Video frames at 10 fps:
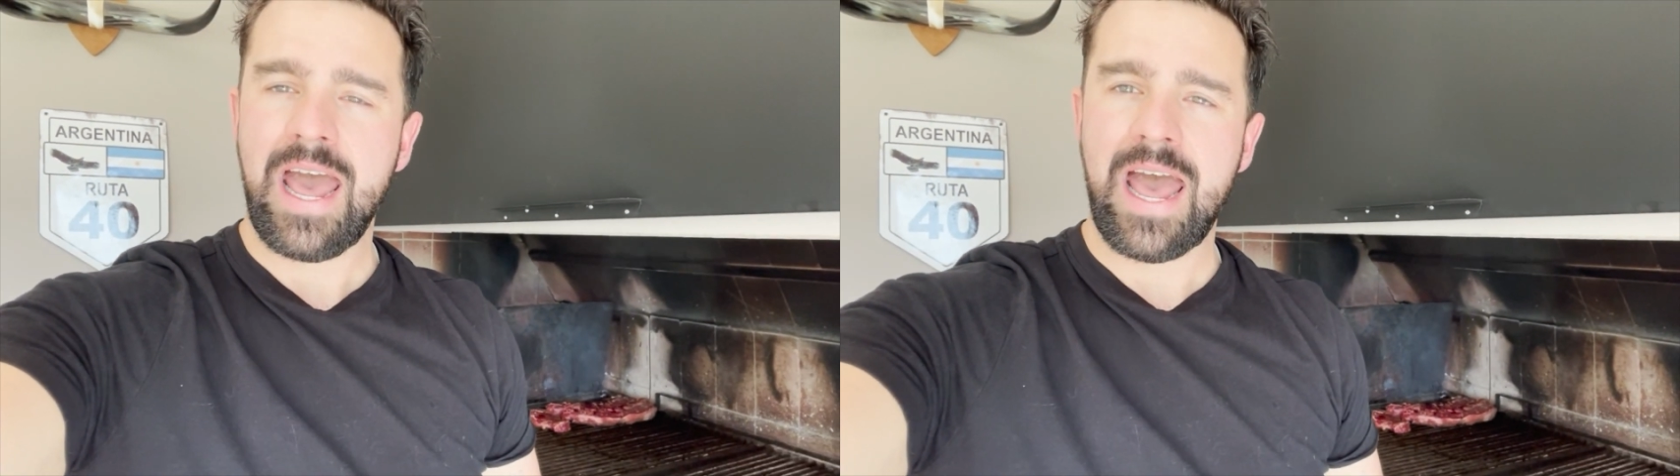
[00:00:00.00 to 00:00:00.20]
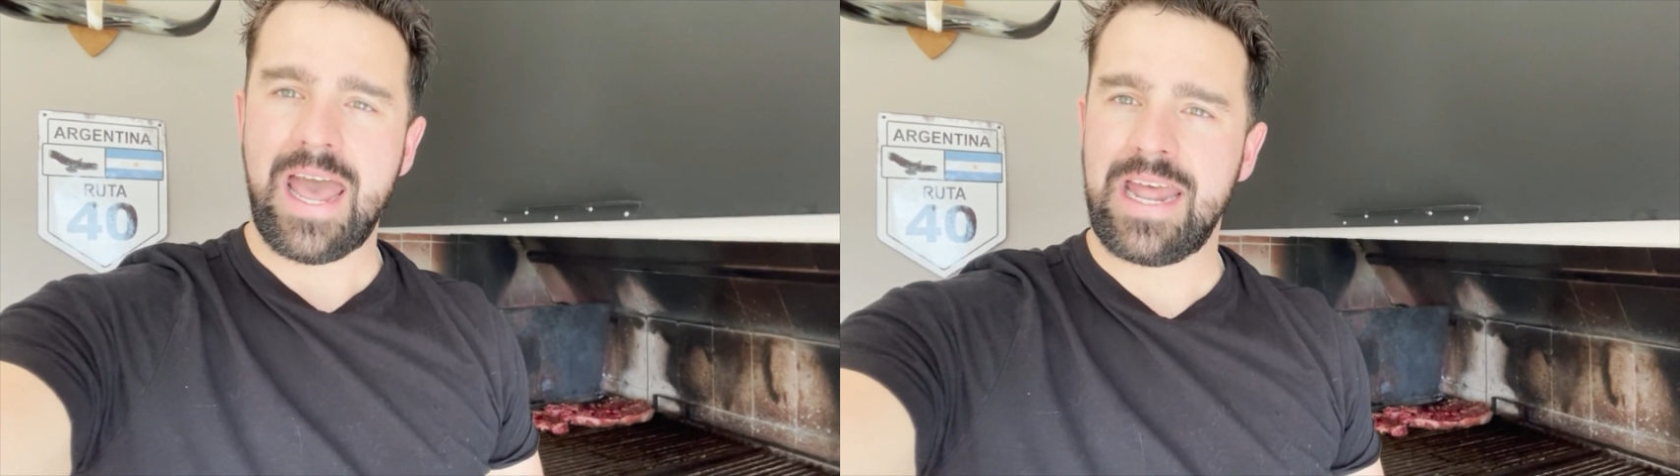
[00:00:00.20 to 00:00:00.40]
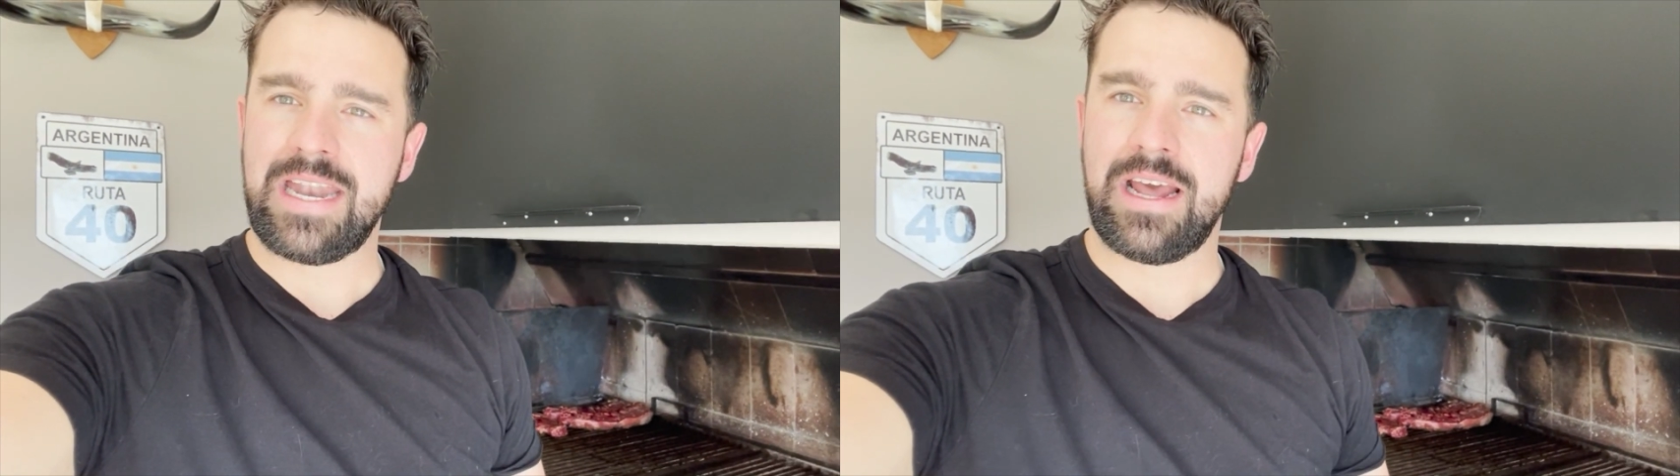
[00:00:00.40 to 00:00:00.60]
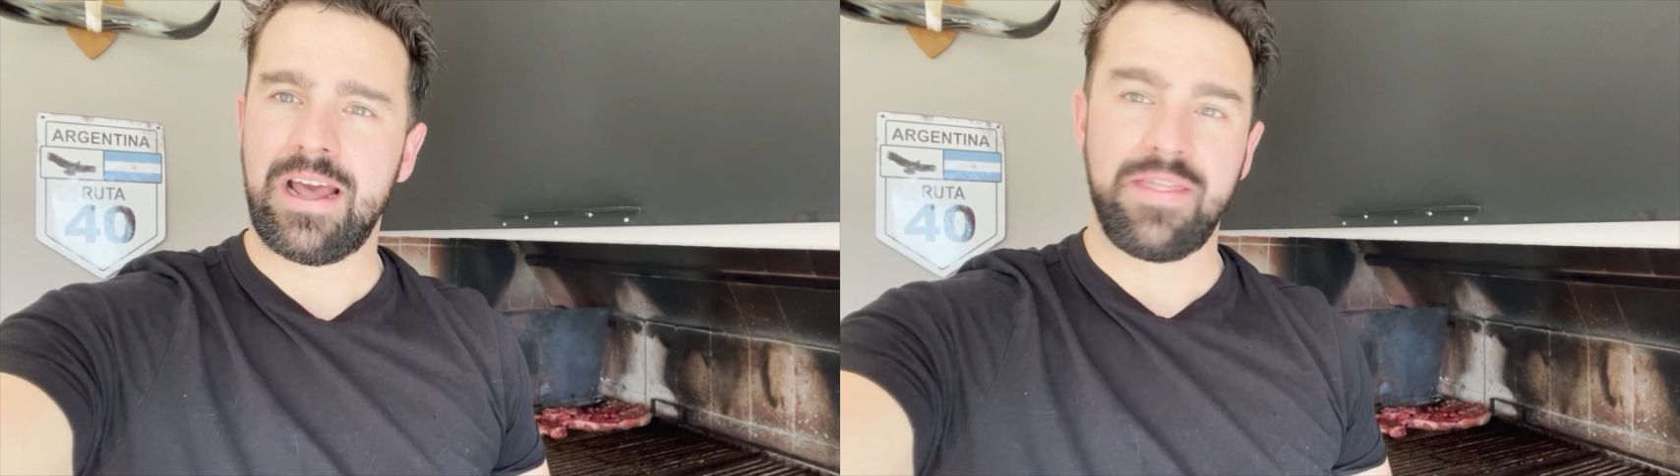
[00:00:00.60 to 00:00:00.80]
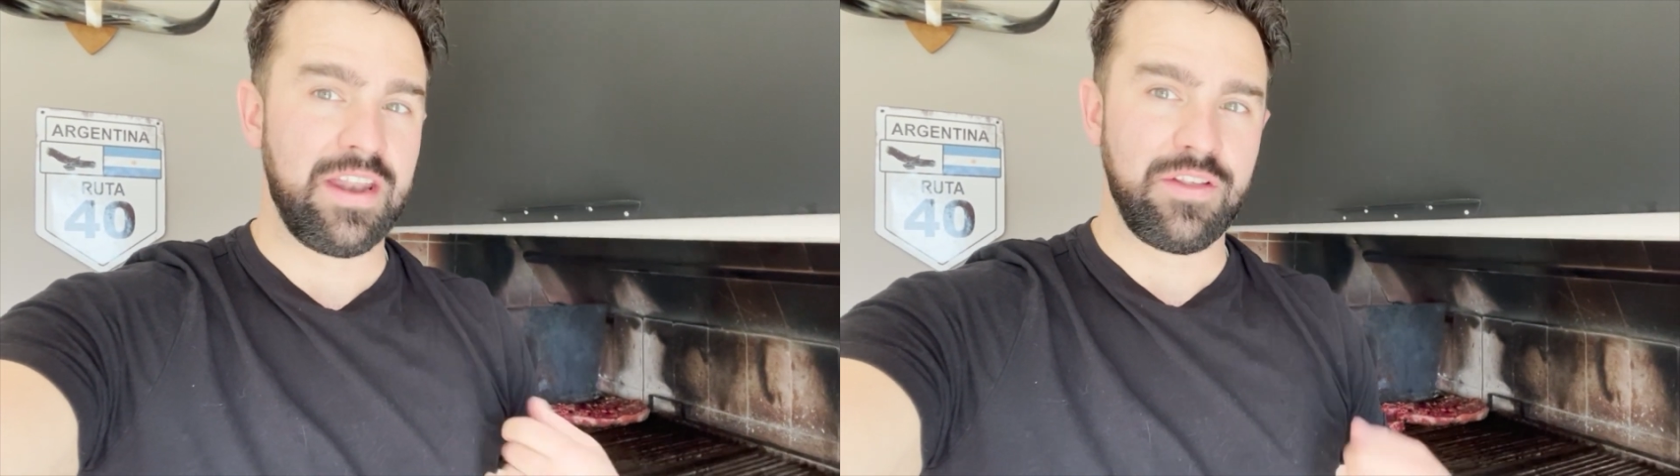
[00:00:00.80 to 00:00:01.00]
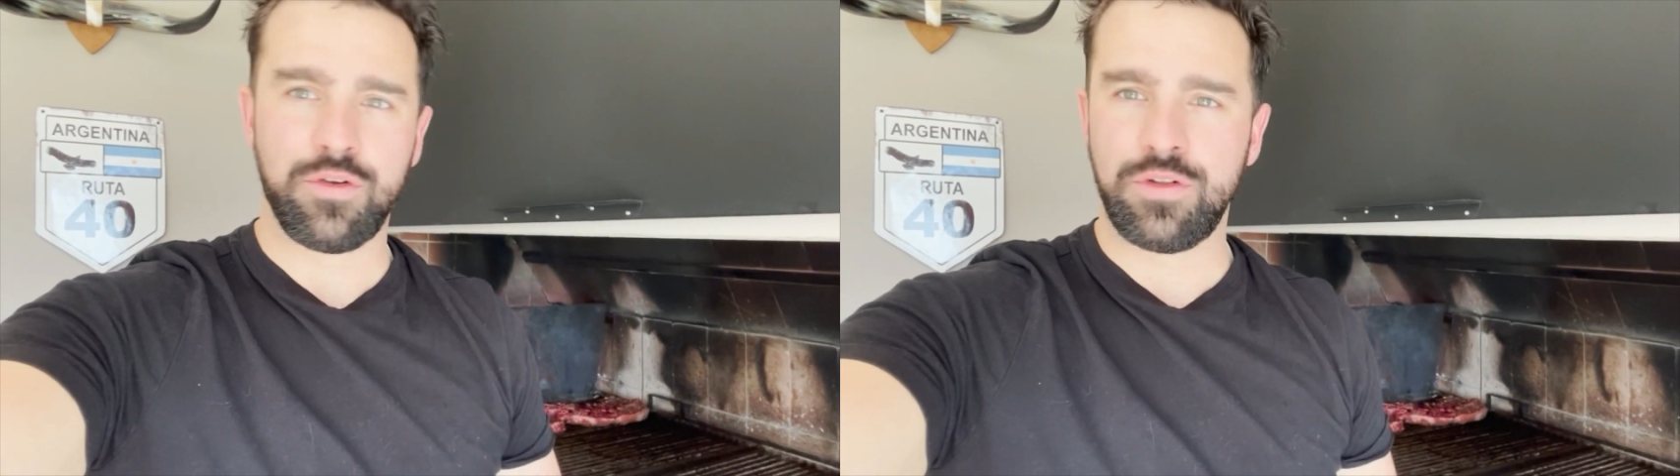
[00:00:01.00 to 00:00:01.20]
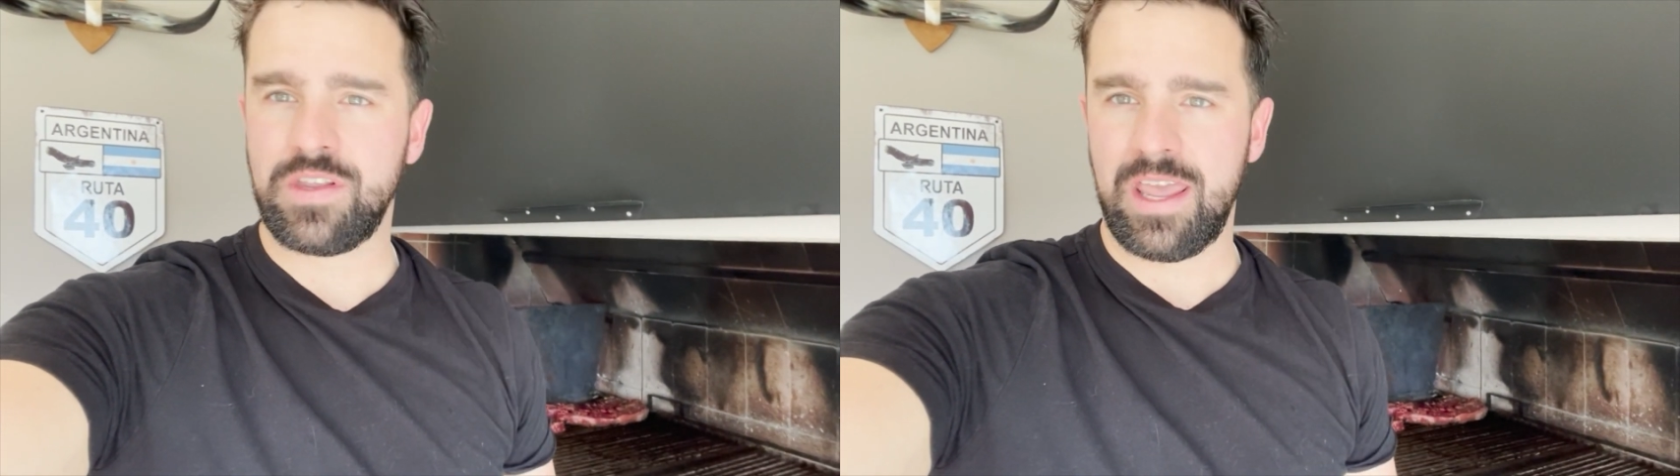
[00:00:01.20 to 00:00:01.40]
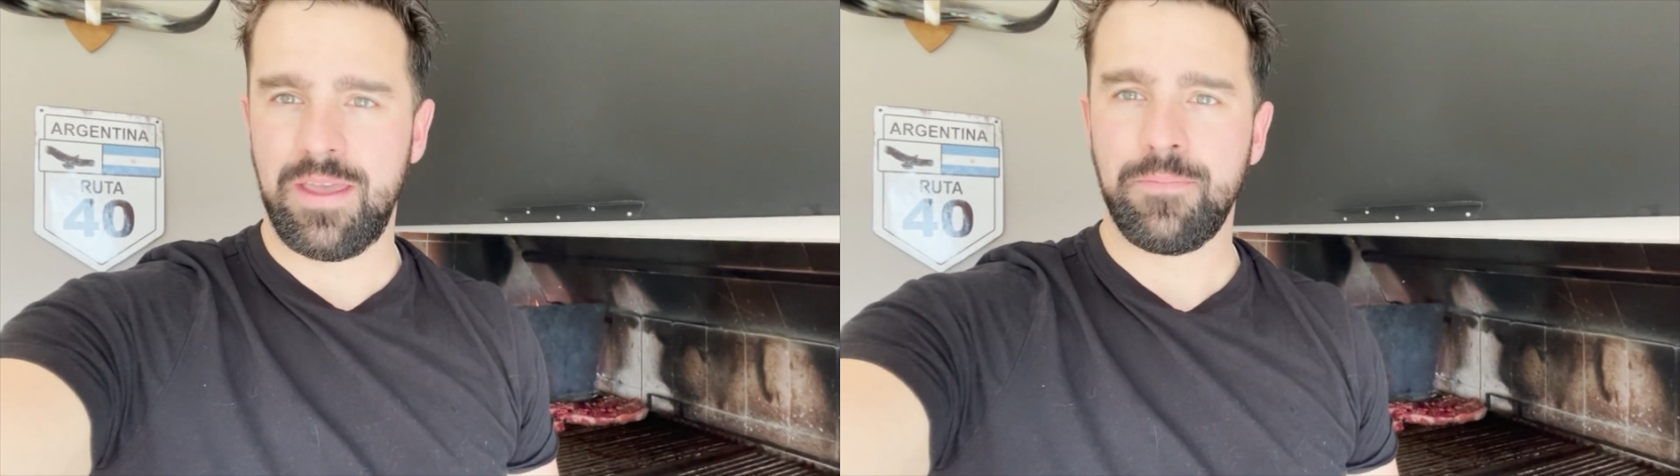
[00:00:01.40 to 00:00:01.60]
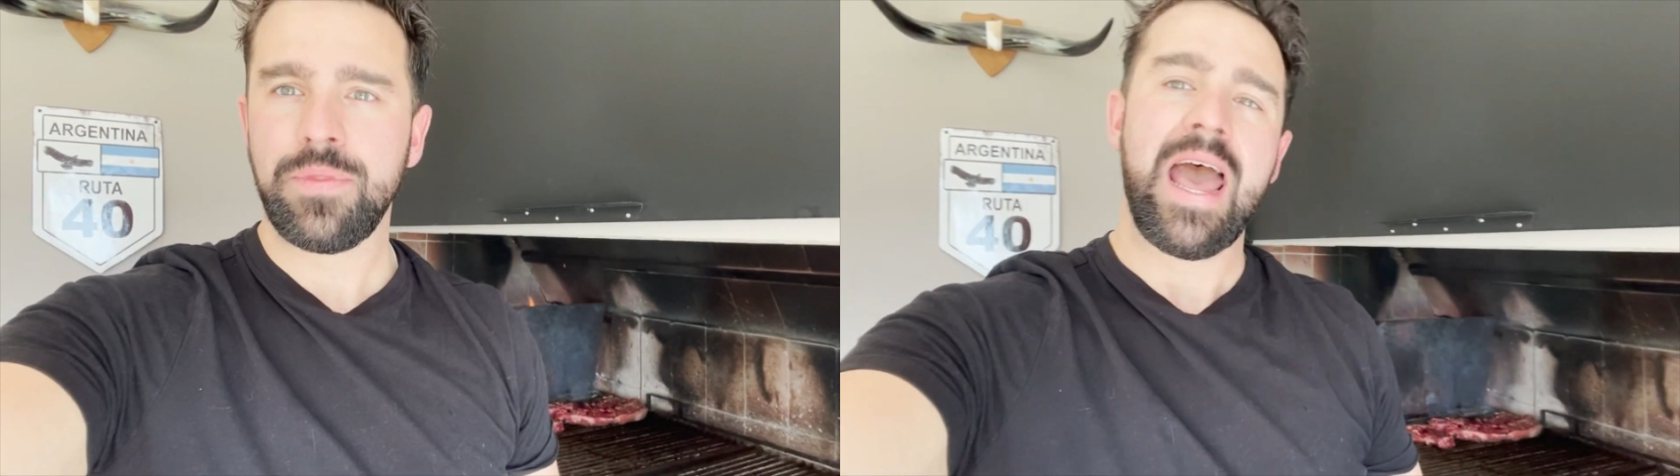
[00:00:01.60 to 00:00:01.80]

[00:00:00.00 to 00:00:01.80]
and then it's good to eat.